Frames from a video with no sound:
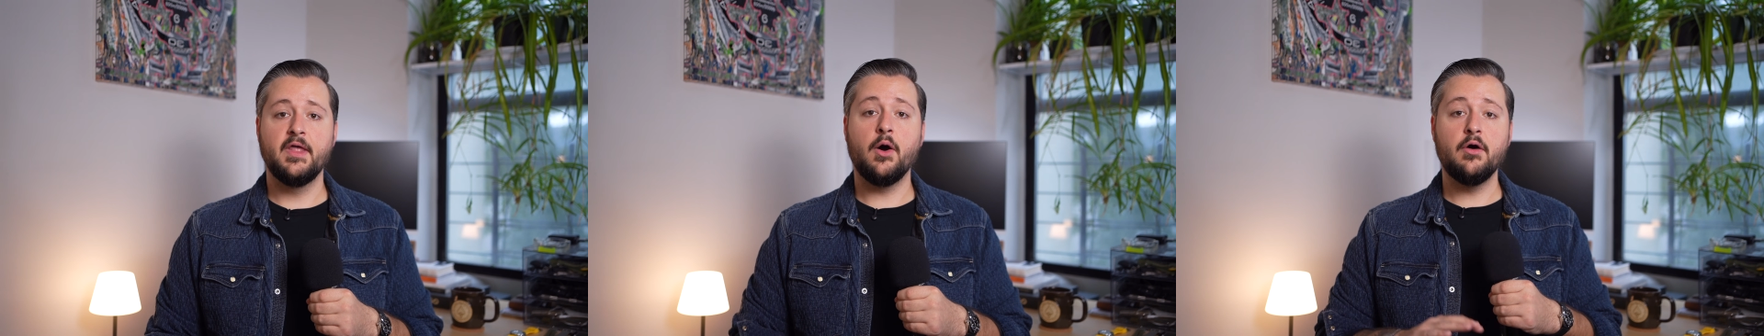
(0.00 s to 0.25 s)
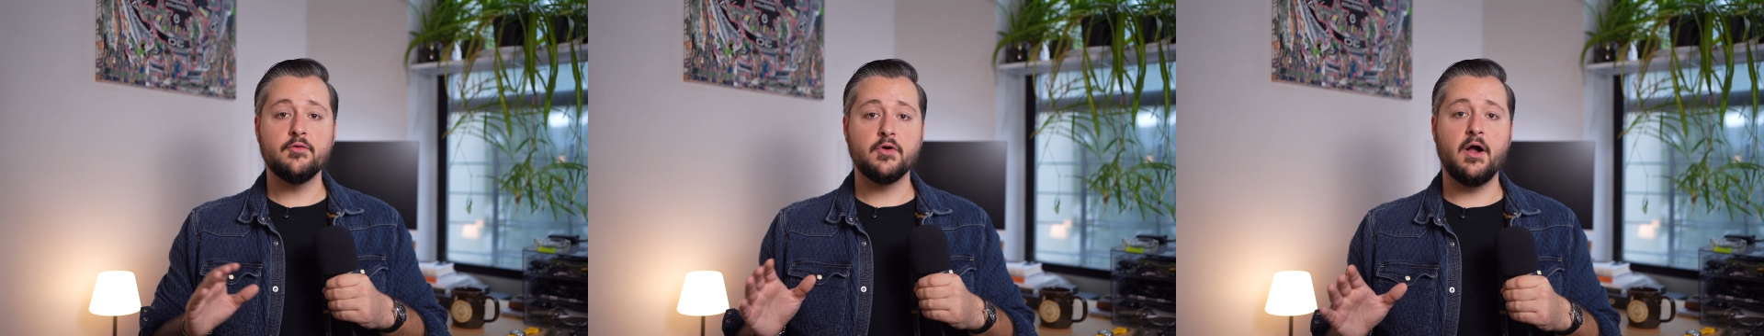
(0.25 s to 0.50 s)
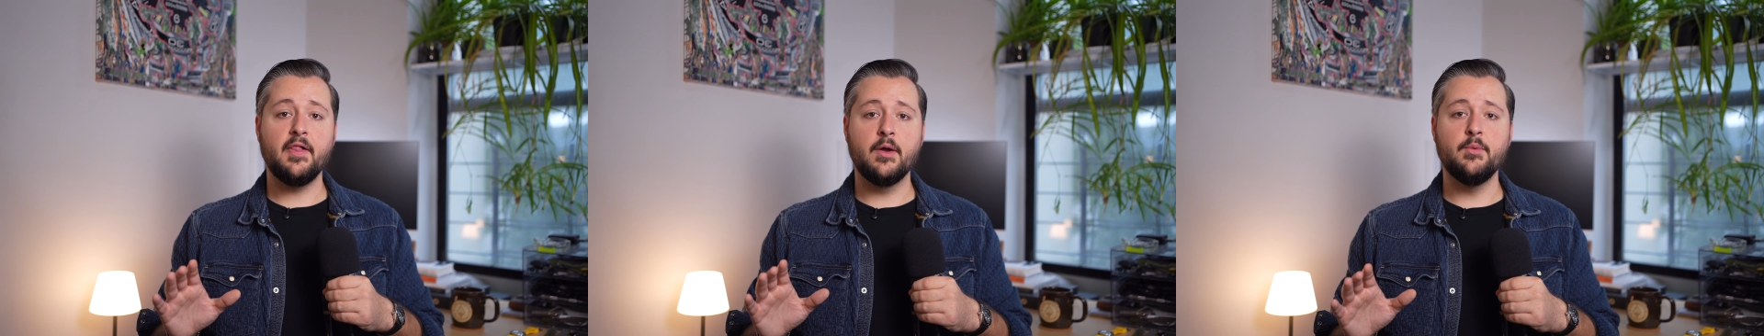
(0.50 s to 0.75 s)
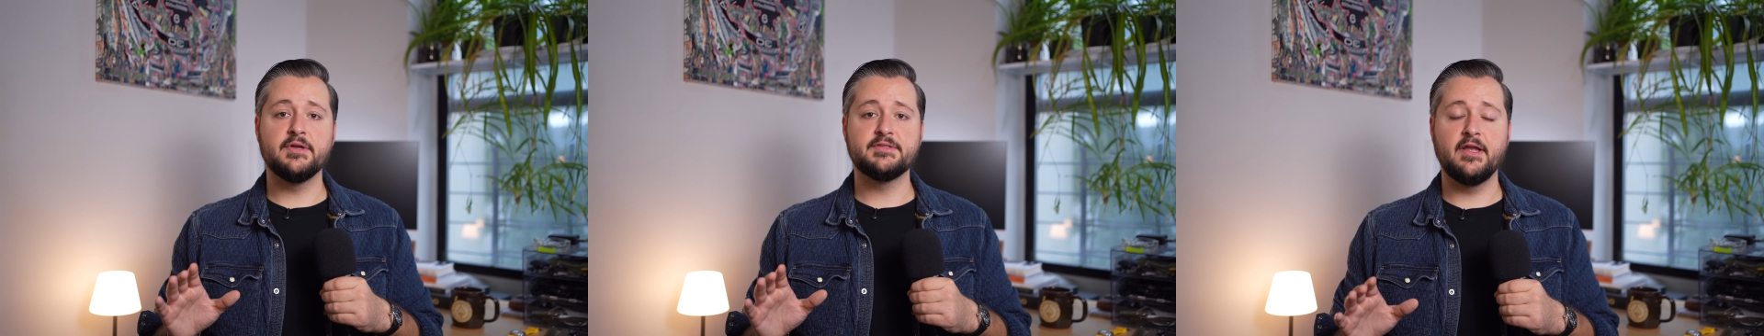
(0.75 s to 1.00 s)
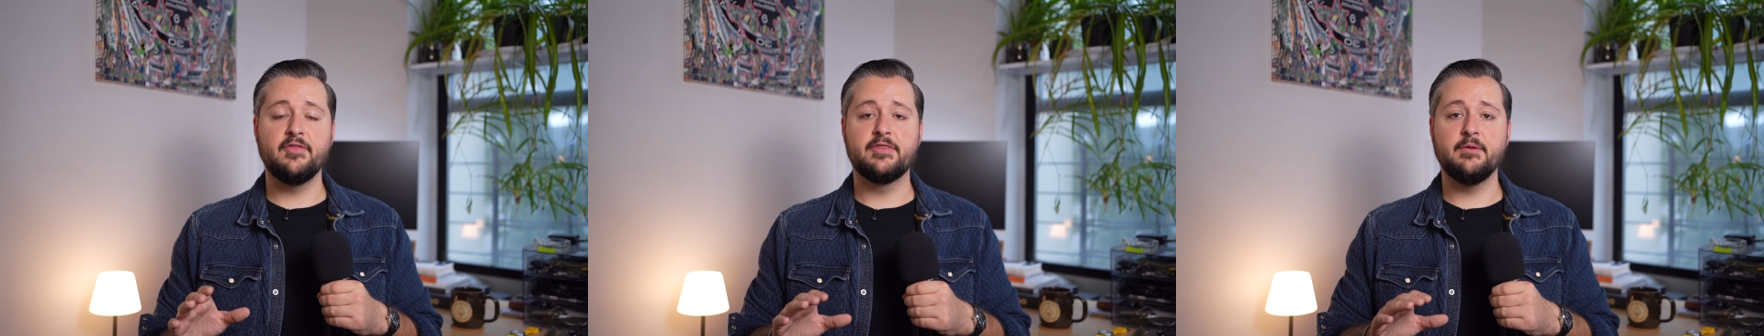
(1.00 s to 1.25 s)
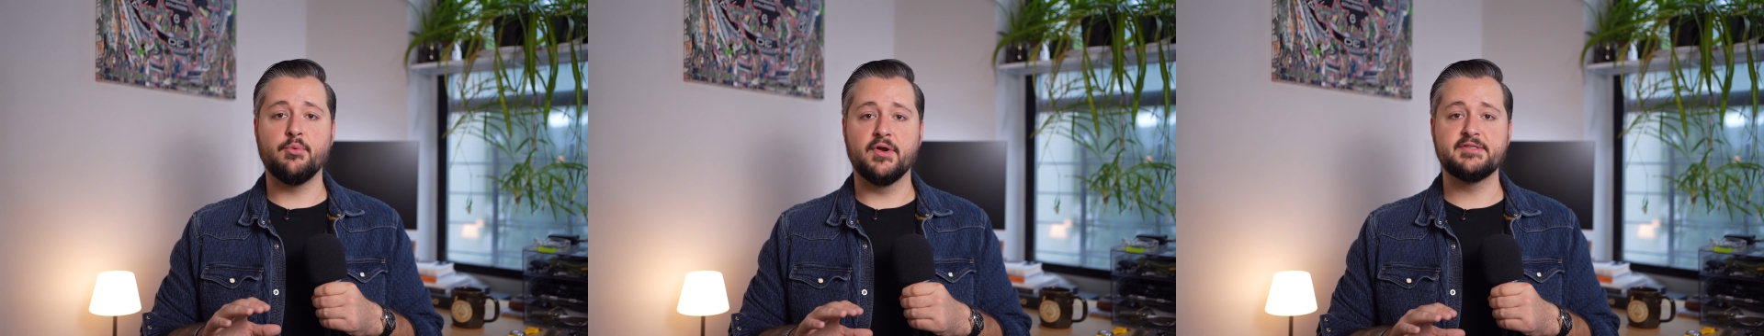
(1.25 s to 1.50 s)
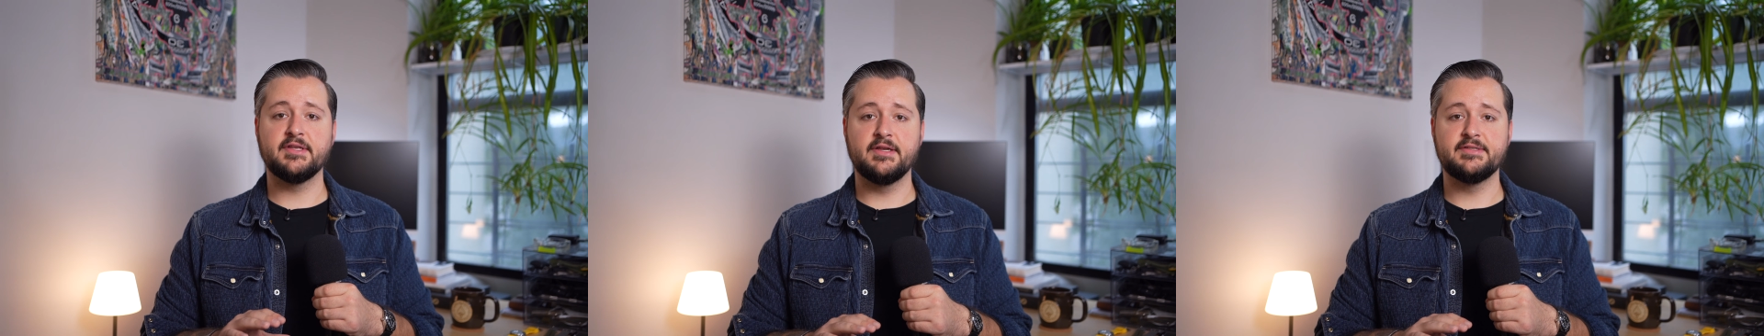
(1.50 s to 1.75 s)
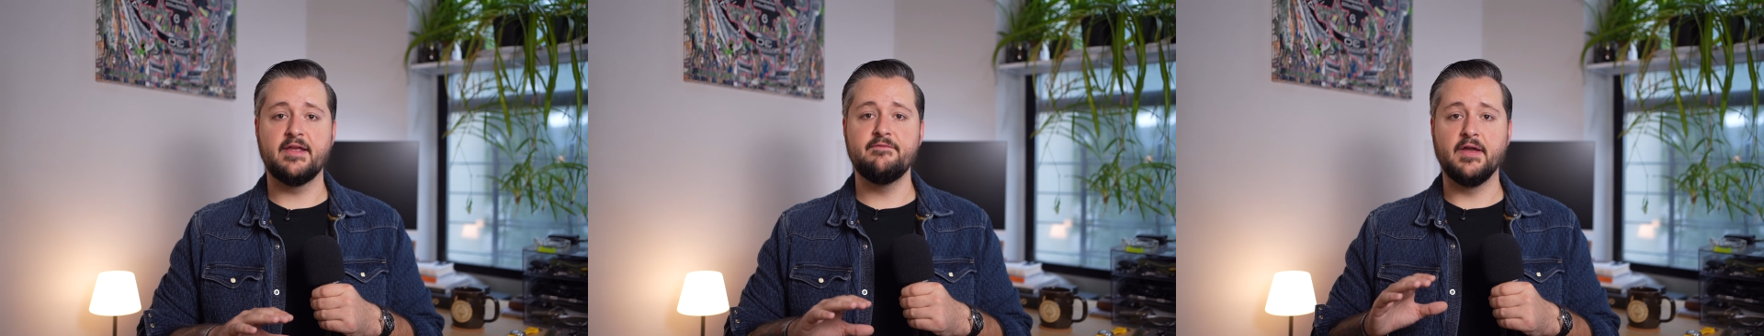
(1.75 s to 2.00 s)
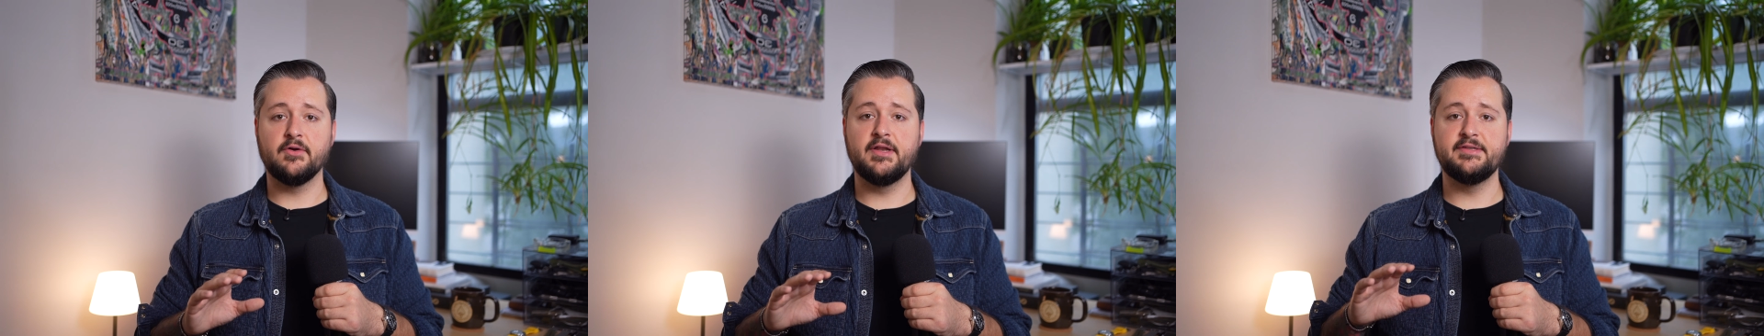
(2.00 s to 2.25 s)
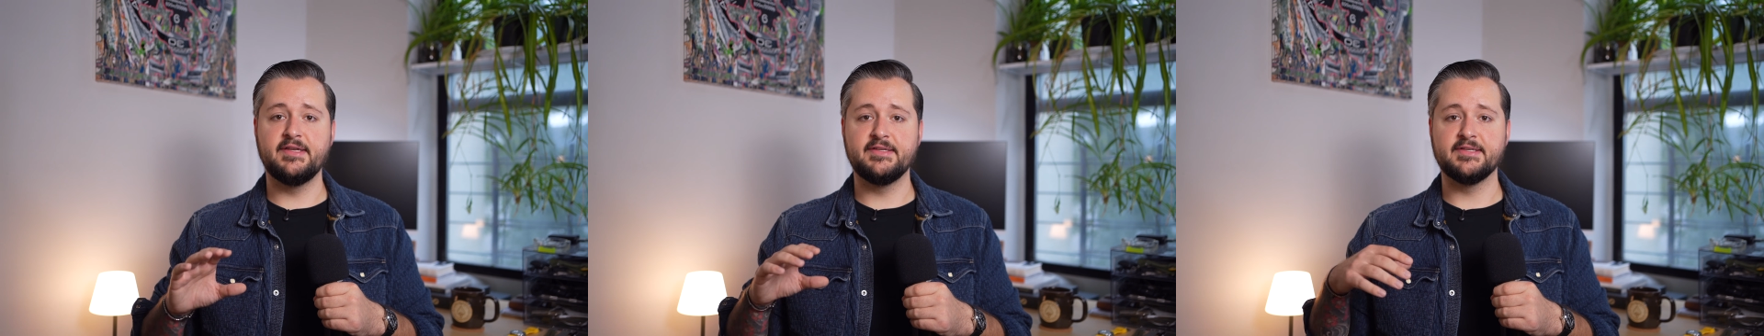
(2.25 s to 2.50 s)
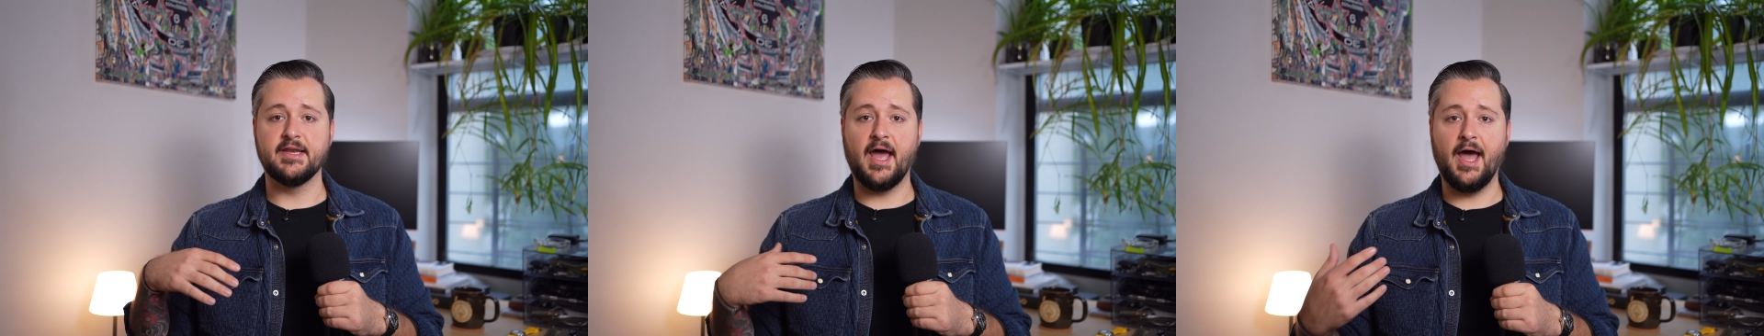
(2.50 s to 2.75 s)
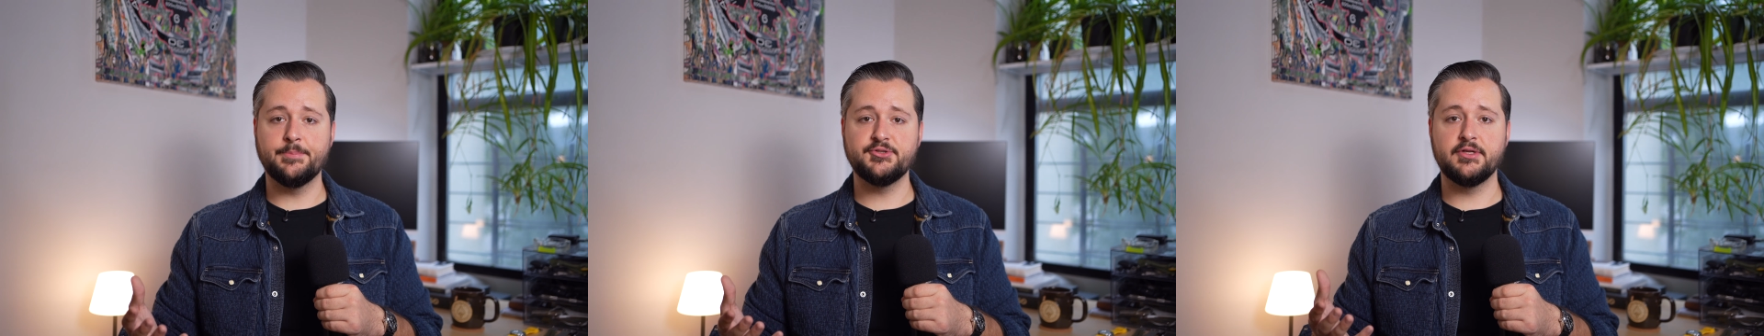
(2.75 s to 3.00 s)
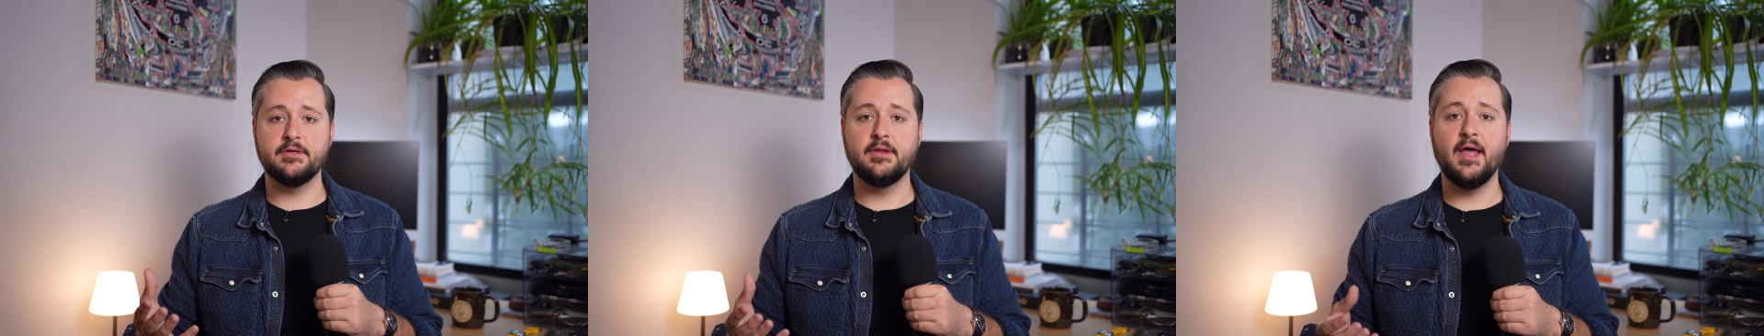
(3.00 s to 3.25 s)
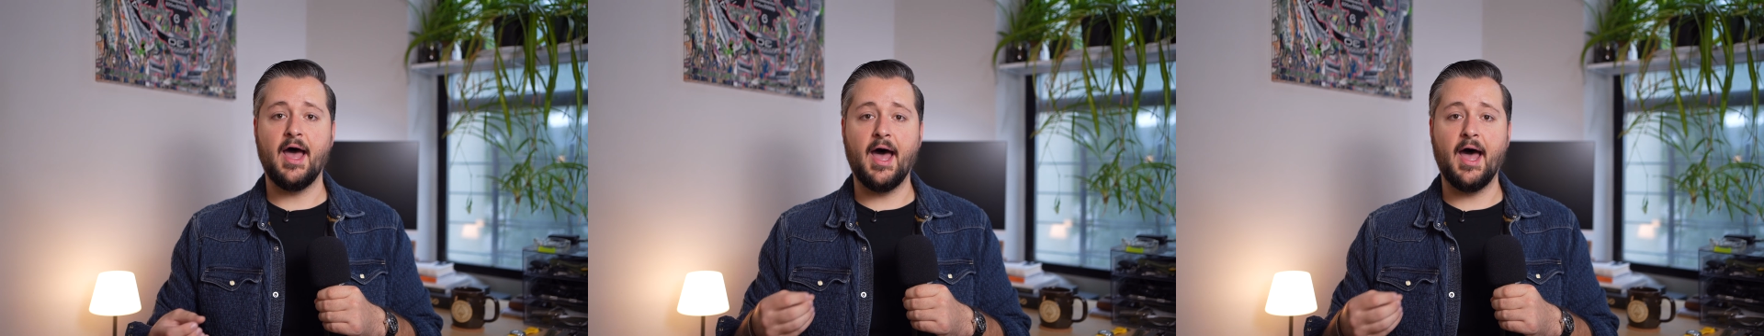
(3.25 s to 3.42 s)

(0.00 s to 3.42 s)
Now overall, I will say that the bracelet is a very decent option.